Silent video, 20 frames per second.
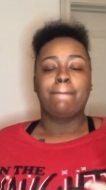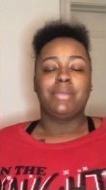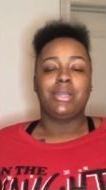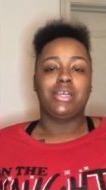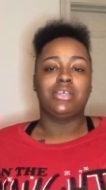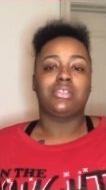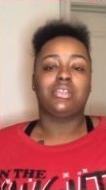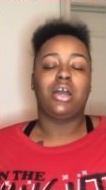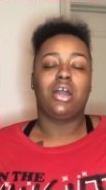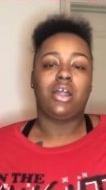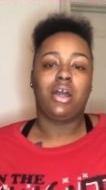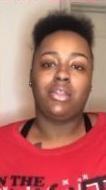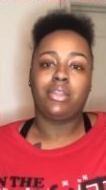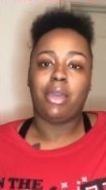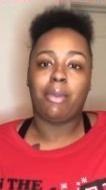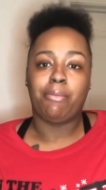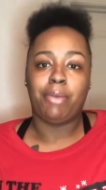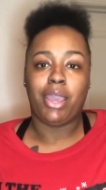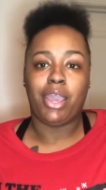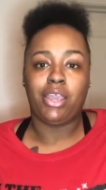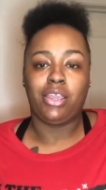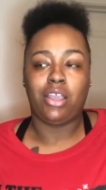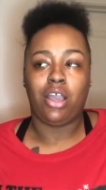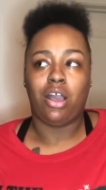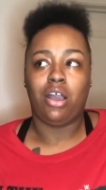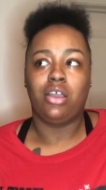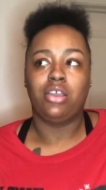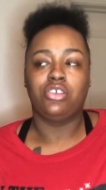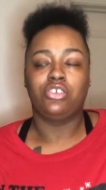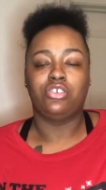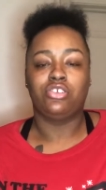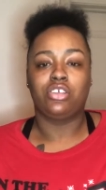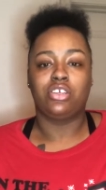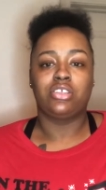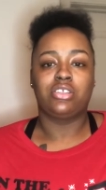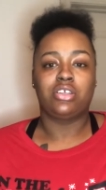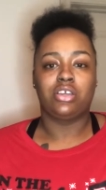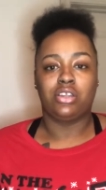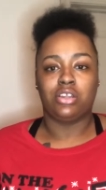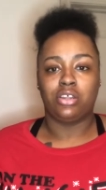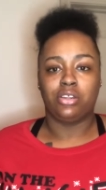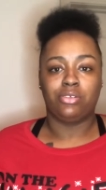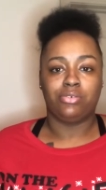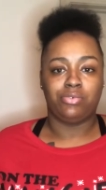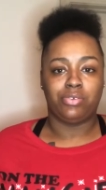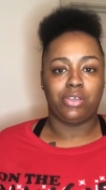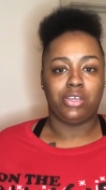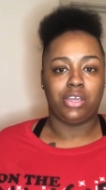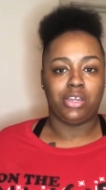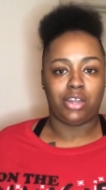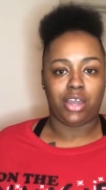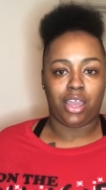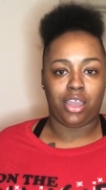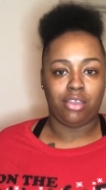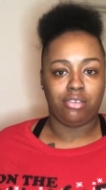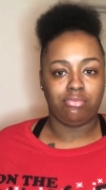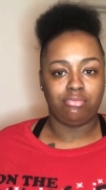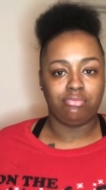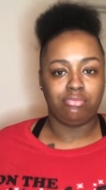it's not all that bad, y'all. It's just another freaking day.